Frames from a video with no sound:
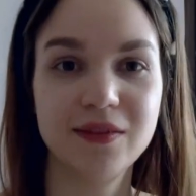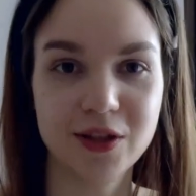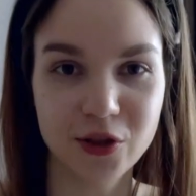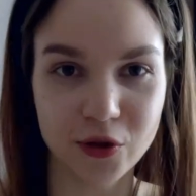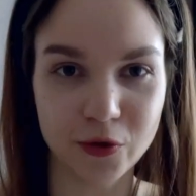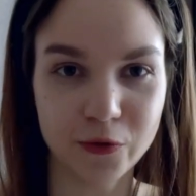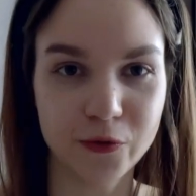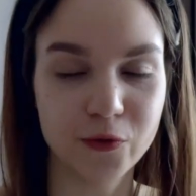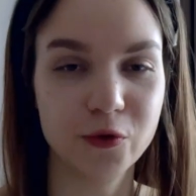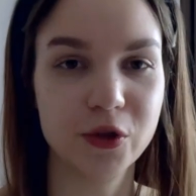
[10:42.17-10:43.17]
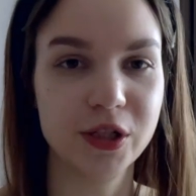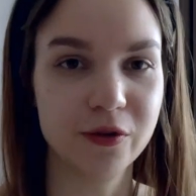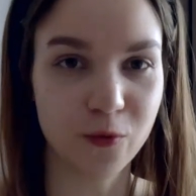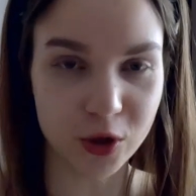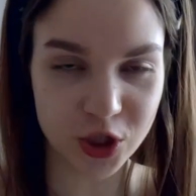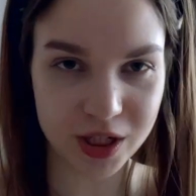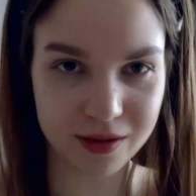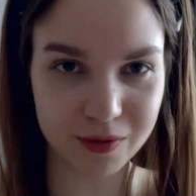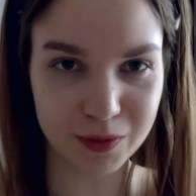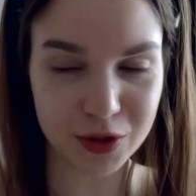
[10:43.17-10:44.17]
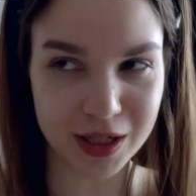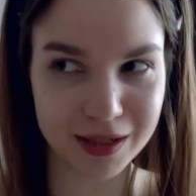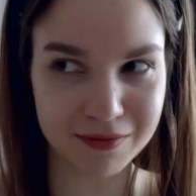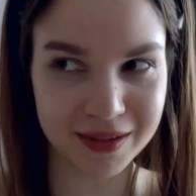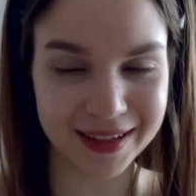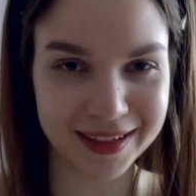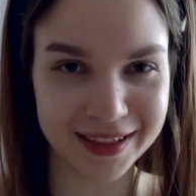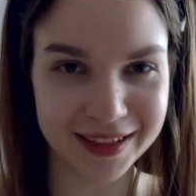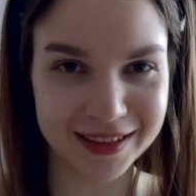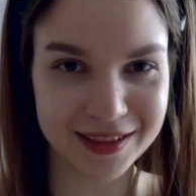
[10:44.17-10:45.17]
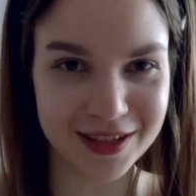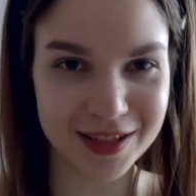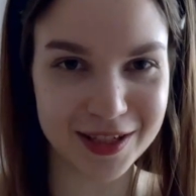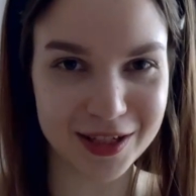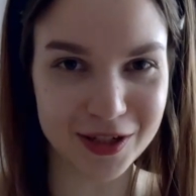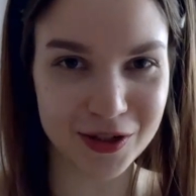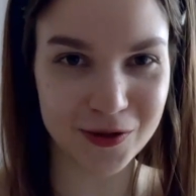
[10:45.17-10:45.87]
Thank you for watching one more time and see